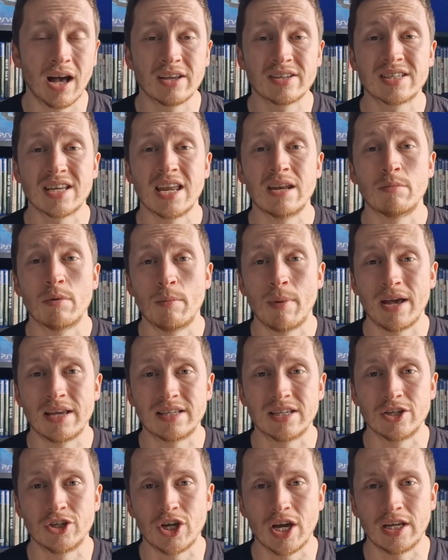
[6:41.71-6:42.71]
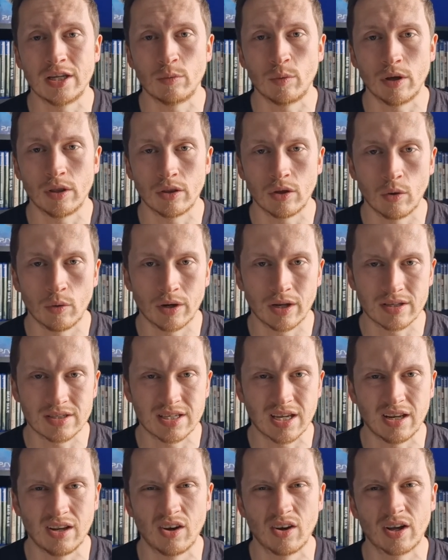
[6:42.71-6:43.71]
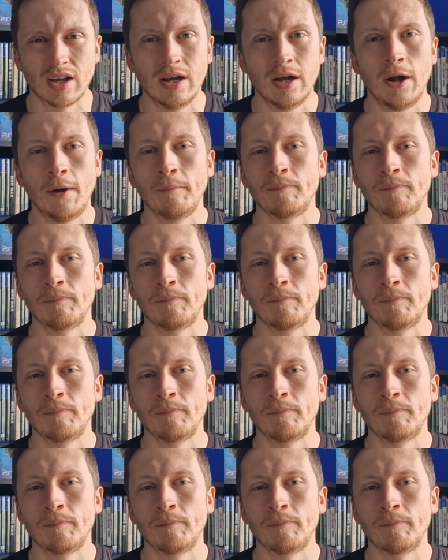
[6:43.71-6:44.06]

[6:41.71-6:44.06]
I'll send him a message anyway, though, and I'll say, look,